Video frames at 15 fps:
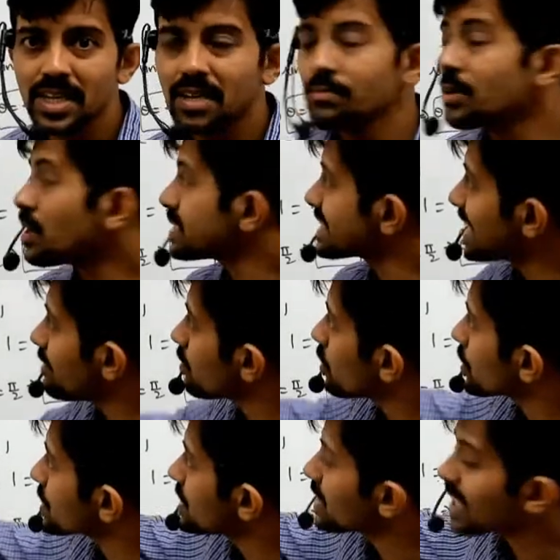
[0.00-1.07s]
because same
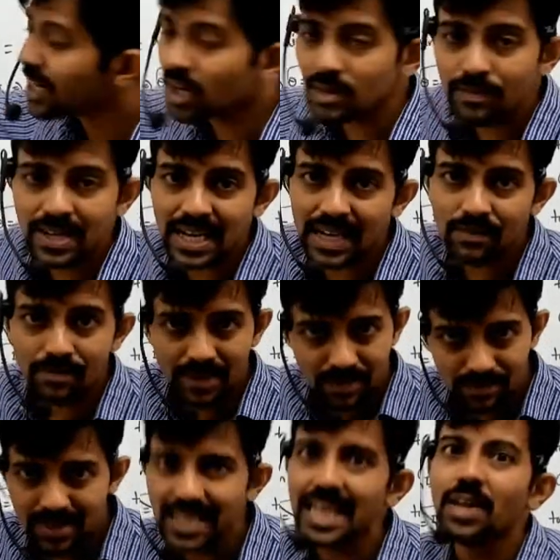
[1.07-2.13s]
question cannot be
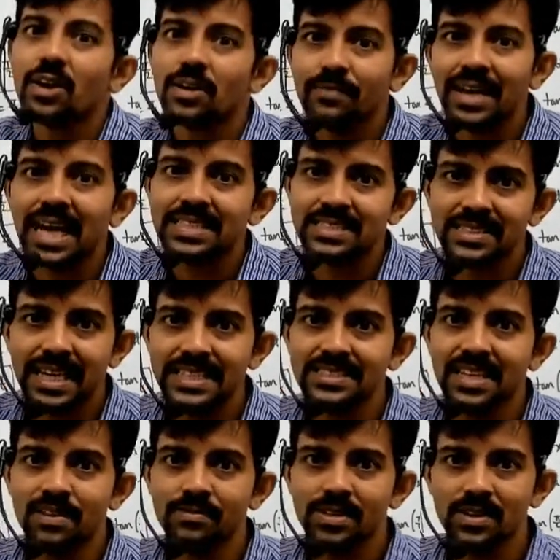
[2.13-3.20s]
need not be asked in the
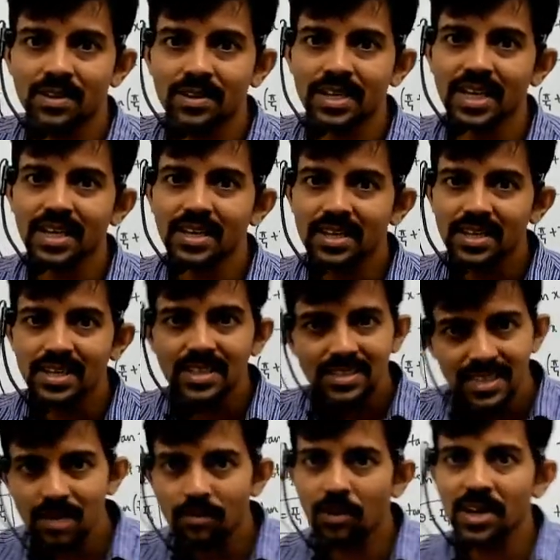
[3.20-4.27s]
exam. Okay,
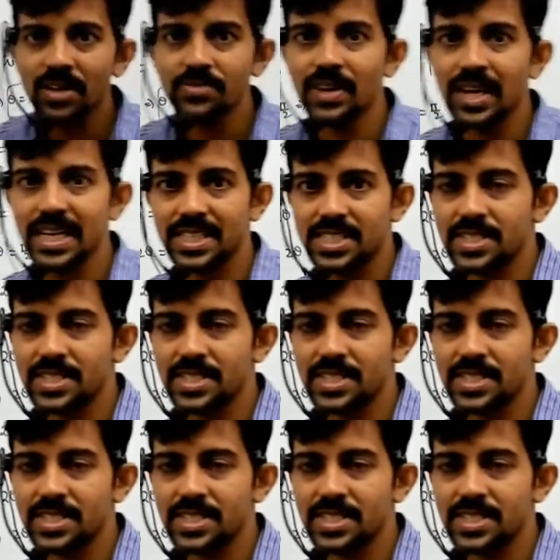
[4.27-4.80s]
they'll modify it.